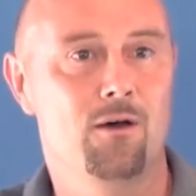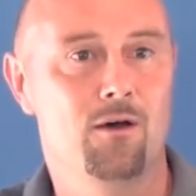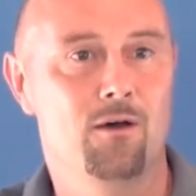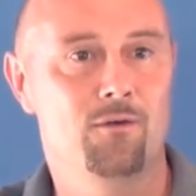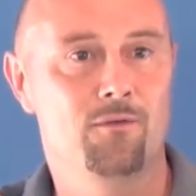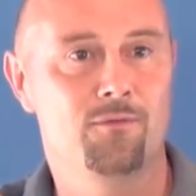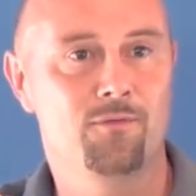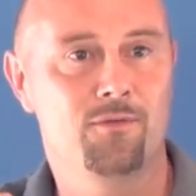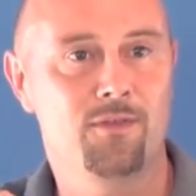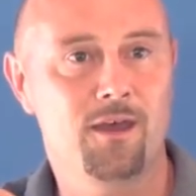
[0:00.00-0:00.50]

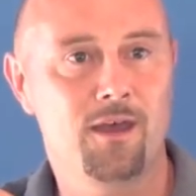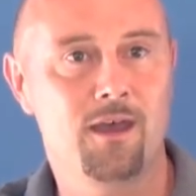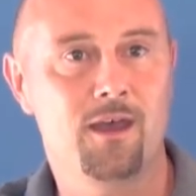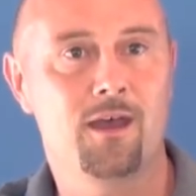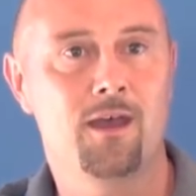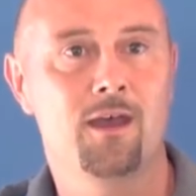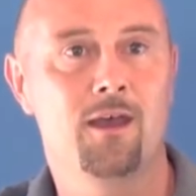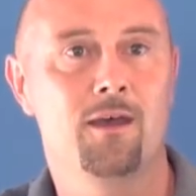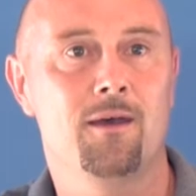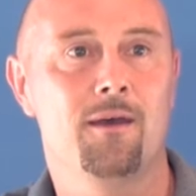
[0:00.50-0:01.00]
of
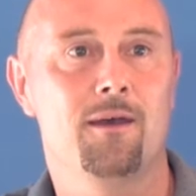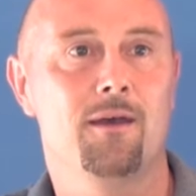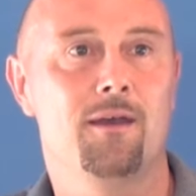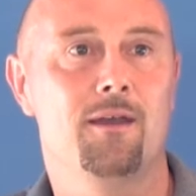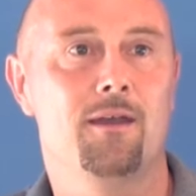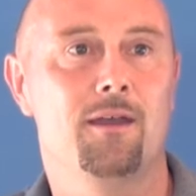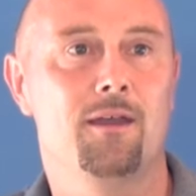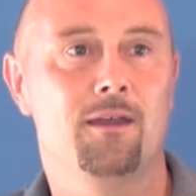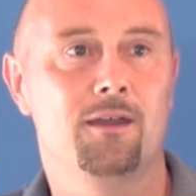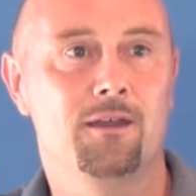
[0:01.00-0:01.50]
their
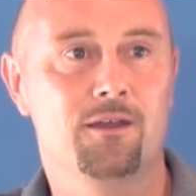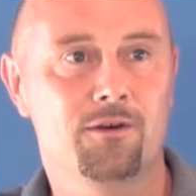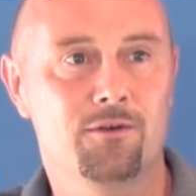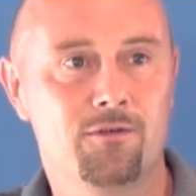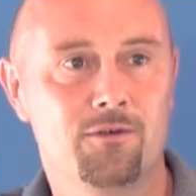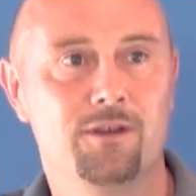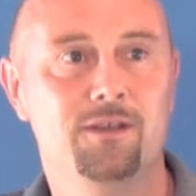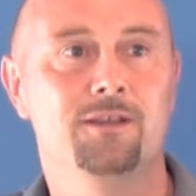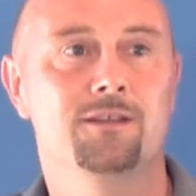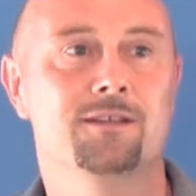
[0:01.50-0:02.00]

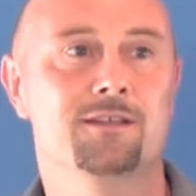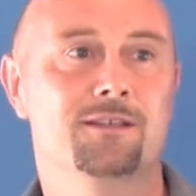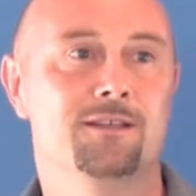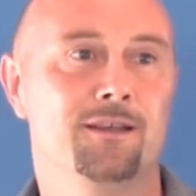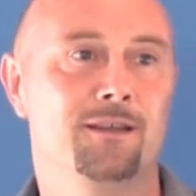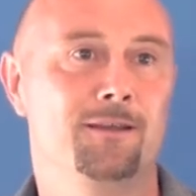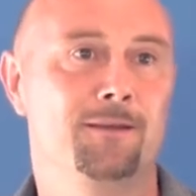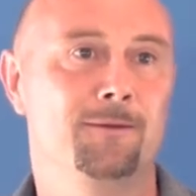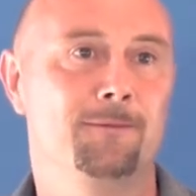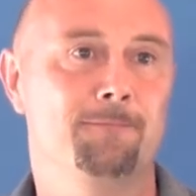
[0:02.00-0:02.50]

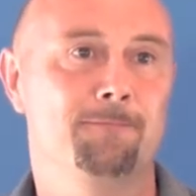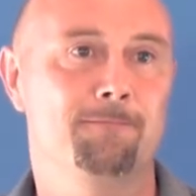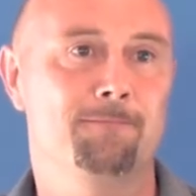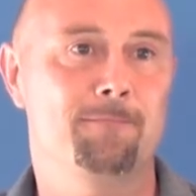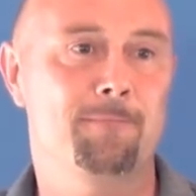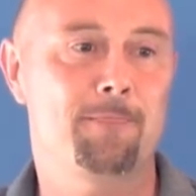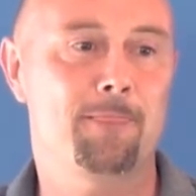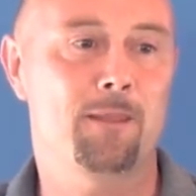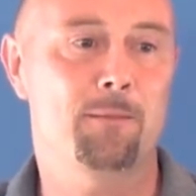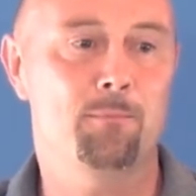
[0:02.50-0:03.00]
increasing
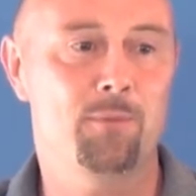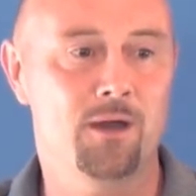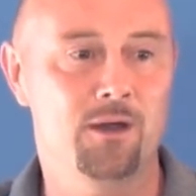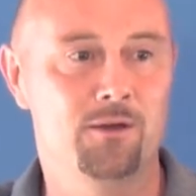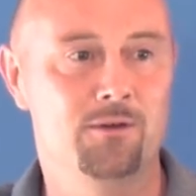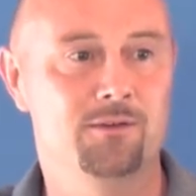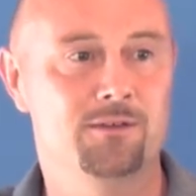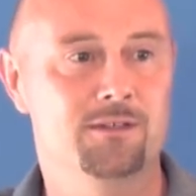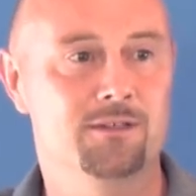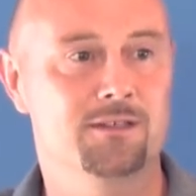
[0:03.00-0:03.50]

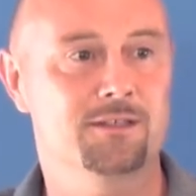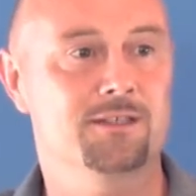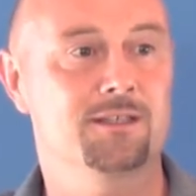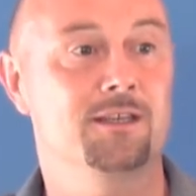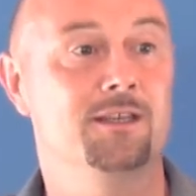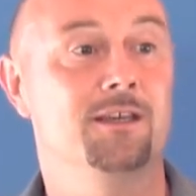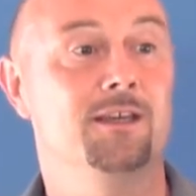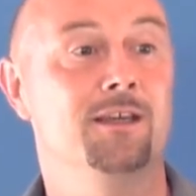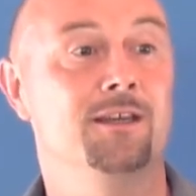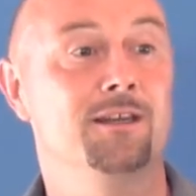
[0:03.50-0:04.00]

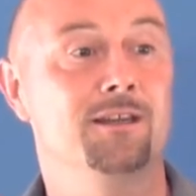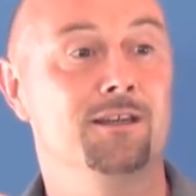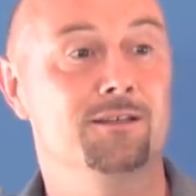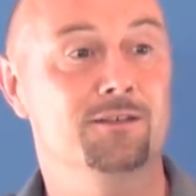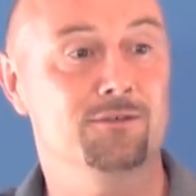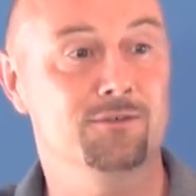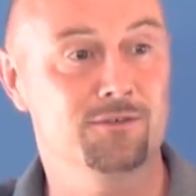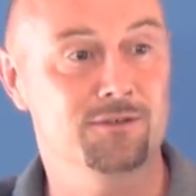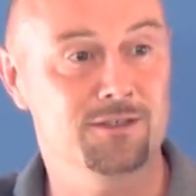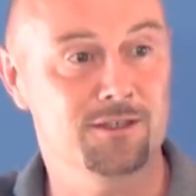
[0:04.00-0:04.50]
potency,
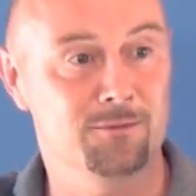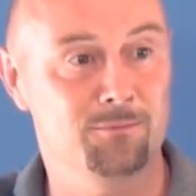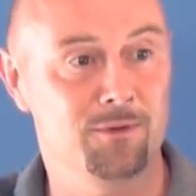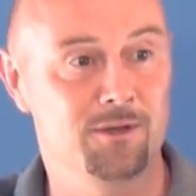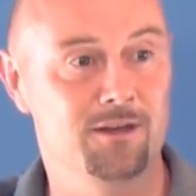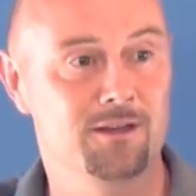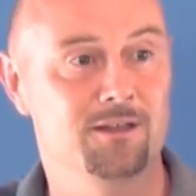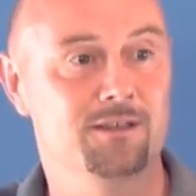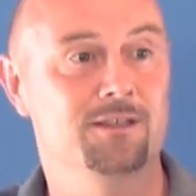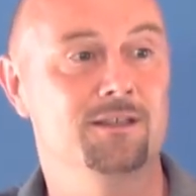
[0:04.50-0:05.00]

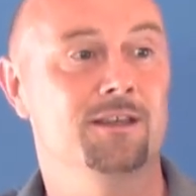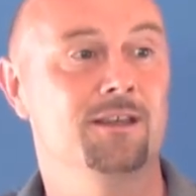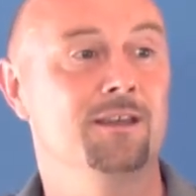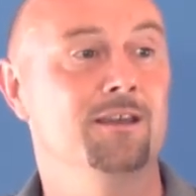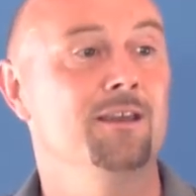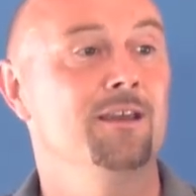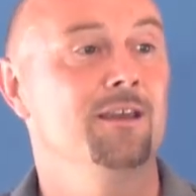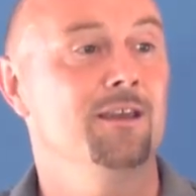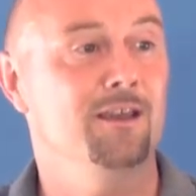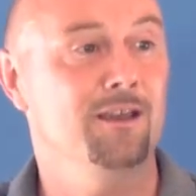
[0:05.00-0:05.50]
inexhaustibility,
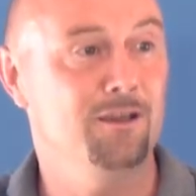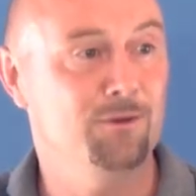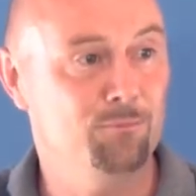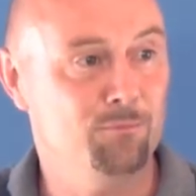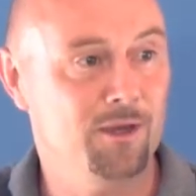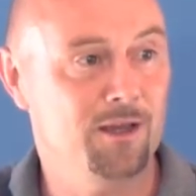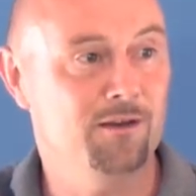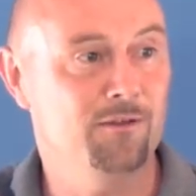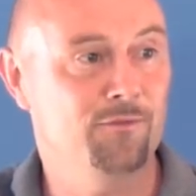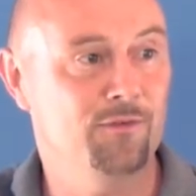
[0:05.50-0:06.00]
in
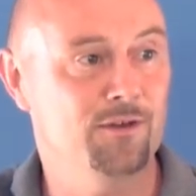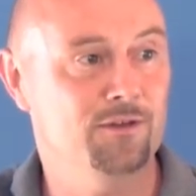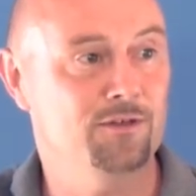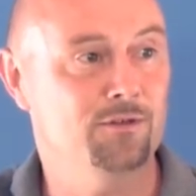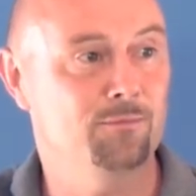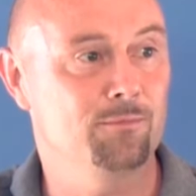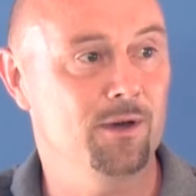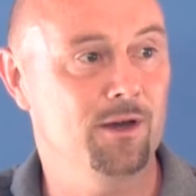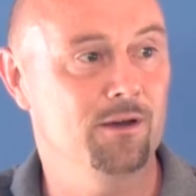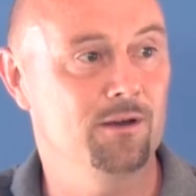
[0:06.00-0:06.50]

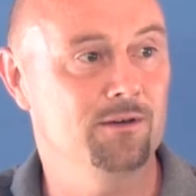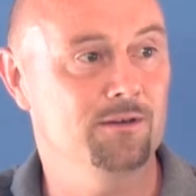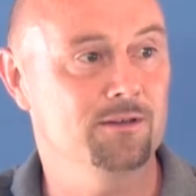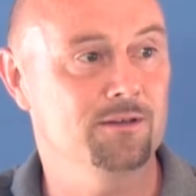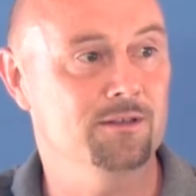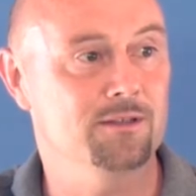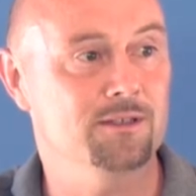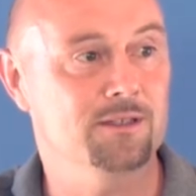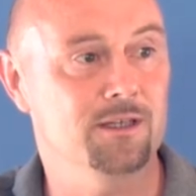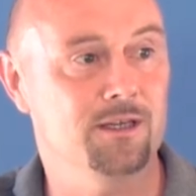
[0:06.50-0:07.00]
beneficial
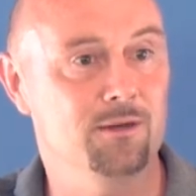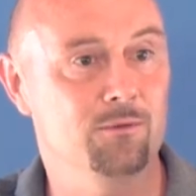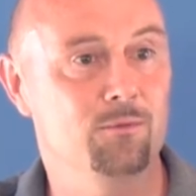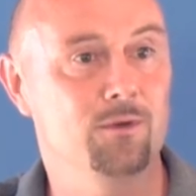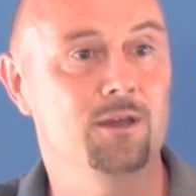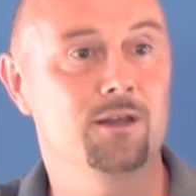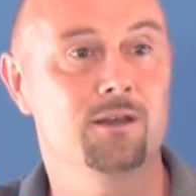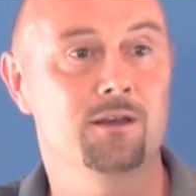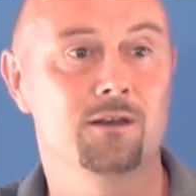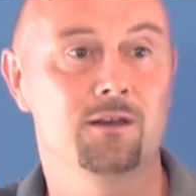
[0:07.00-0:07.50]
potency,
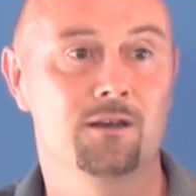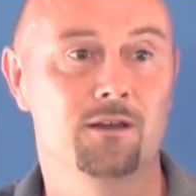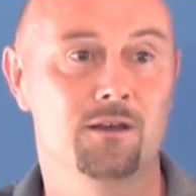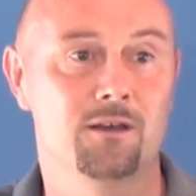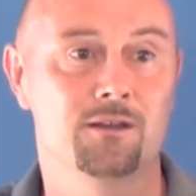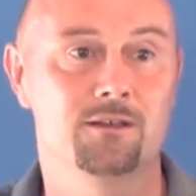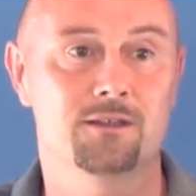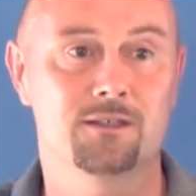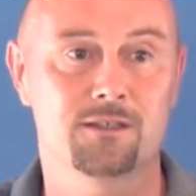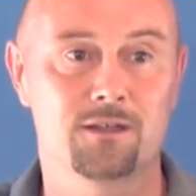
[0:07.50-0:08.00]
we can
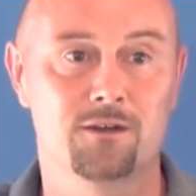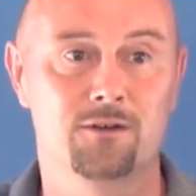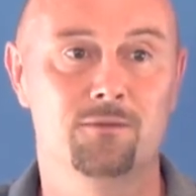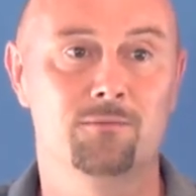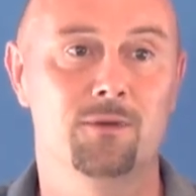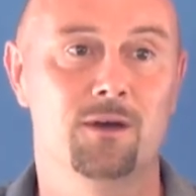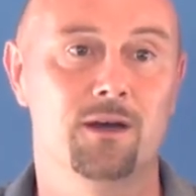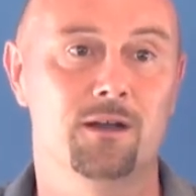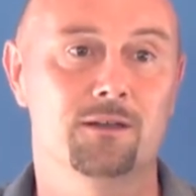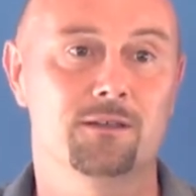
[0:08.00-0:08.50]
learn so
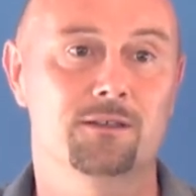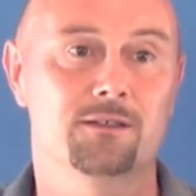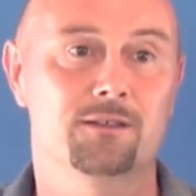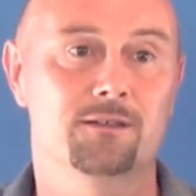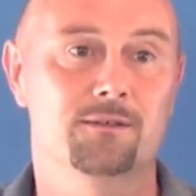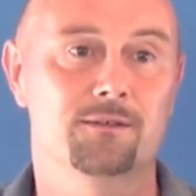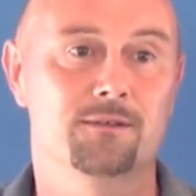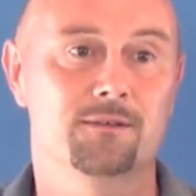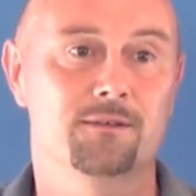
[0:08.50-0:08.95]
much.